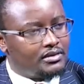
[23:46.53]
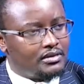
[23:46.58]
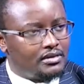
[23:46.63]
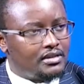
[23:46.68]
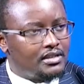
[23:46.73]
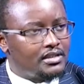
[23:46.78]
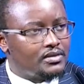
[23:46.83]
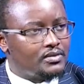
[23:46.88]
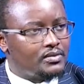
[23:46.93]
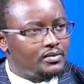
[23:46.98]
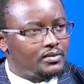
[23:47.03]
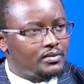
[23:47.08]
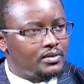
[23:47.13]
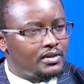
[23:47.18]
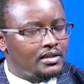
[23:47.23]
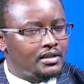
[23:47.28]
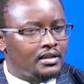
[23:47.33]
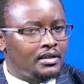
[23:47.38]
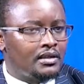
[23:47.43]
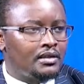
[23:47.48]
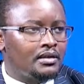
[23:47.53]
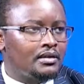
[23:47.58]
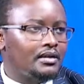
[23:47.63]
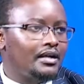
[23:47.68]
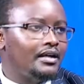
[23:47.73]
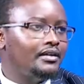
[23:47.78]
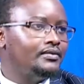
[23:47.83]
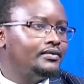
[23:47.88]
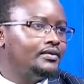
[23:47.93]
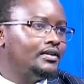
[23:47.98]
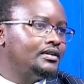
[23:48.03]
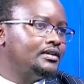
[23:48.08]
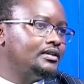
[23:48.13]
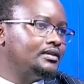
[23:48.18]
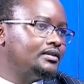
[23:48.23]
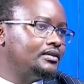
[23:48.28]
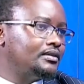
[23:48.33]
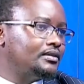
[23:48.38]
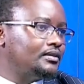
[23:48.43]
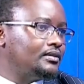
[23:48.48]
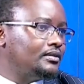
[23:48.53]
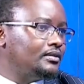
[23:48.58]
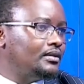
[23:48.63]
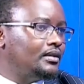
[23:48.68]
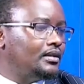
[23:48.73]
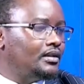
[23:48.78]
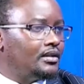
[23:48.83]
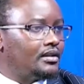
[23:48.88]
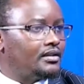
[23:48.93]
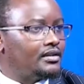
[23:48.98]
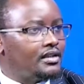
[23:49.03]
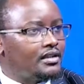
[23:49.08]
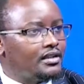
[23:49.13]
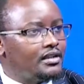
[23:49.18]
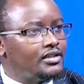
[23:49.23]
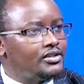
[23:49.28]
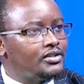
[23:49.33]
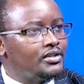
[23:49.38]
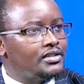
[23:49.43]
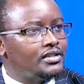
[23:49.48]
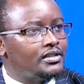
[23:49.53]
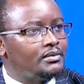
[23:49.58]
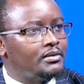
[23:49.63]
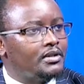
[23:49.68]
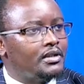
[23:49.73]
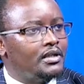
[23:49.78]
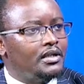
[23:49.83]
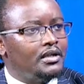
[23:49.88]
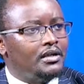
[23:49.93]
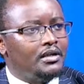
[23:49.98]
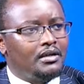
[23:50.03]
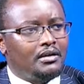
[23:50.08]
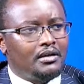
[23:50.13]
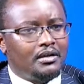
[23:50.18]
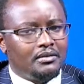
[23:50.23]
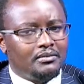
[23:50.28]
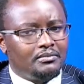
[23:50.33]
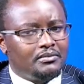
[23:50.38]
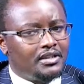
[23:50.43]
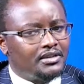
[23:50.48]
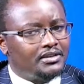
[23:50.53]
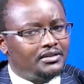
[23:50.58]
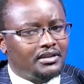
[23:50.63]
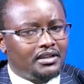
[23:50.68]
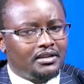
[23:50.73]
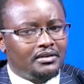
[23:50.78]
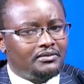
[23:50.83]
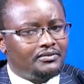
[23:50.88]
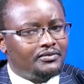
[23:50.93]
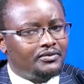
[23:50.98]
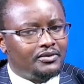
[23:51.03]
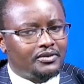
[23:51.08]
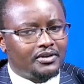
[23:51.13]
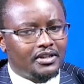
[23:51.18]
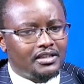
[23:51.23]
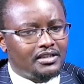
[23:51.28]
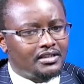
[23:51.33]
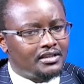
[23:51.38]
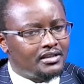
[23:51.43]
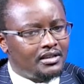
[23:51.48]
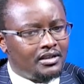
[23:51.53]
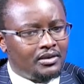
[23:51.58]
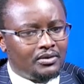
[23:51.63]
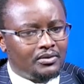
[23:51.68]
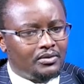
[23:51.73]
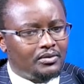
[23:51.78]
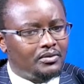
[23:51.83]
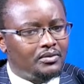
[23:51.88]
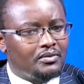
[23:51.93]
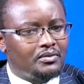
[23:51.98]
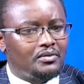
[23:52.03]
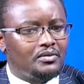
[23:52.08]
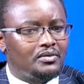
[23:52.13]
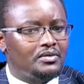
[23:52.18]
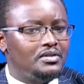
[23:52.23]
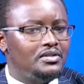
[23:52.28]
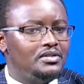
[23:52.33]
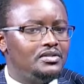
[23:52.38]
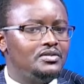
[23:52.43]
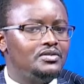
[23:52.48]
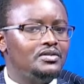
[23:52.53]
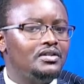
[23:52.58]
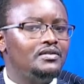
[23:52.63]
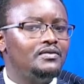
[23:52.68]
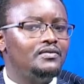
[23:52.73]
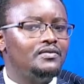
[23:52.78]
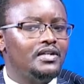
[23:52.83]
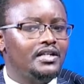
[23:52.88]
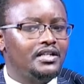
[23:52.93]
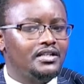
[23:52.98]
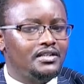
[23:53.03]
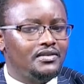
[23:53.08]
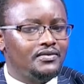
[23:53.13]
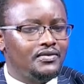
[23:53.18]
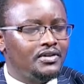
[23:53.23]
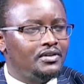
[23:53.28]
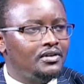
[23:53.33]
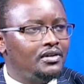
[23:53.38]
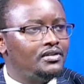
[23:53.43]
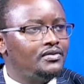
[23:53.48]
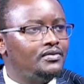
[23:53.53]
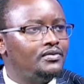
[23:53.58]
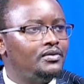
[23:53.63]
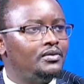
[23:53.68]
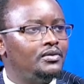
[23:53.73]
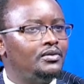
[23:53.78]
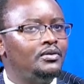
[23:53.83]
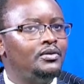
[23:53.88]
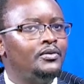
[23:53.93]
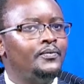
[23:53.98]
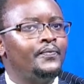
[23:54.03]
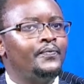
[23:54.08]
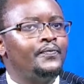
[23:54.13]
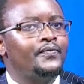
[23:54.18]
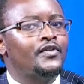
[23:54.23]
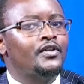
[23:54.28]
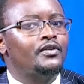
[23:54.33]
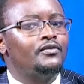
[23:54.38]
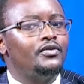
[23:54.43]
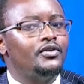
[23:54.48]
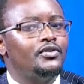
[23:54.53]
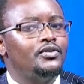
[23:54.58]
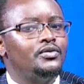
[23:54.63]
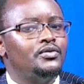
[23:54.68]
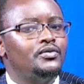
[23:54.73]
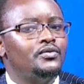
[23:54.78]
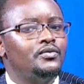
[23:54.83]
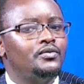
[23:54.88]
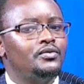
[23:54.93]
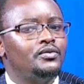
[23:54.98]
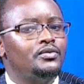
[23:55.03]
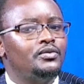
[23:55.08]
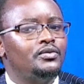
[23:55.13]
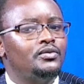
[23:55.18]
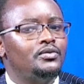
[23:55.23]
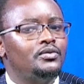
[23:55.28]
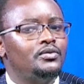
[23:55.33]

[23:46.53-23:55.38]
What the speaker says: things to do with life and the relationship. But for right now, it's usually very difficult for you to